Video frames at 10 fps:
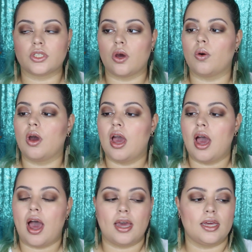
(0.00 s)
So
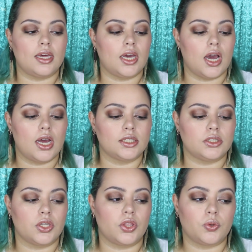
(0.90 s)
I
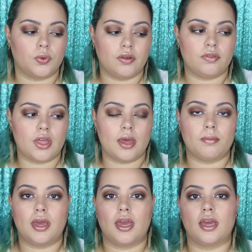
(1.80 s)
got 3 of
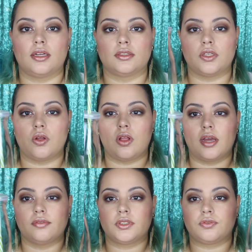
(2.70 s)
them and they all
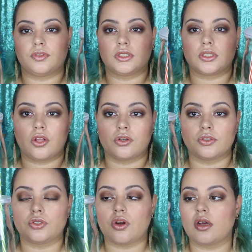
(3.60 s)
have different
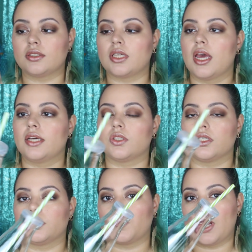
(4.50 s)
colored straws. So
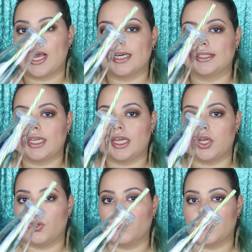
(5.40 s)
this one has
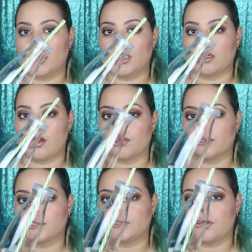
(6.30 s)
a green
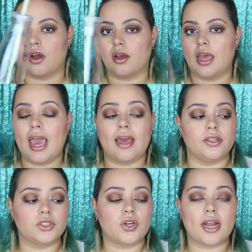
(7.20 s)
colored straw, and
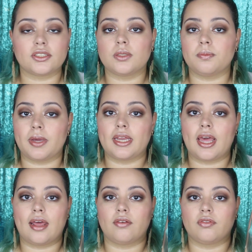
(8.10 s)
these are actually made
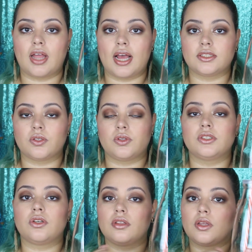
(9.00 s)
out of glass. So
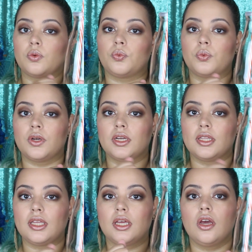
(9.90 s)
these are like
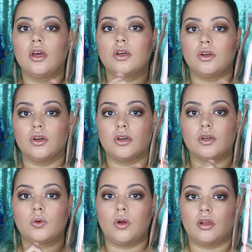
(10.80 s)
really
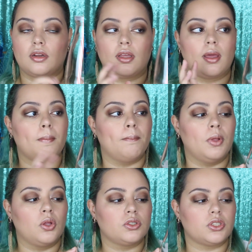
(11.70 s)
good quality
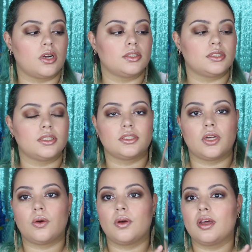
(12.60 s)
milk jars.
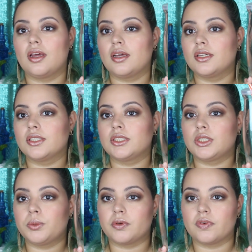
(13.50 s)
So
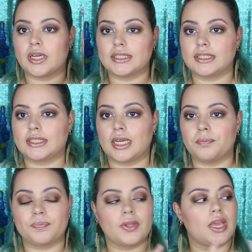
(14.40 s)
super fancy.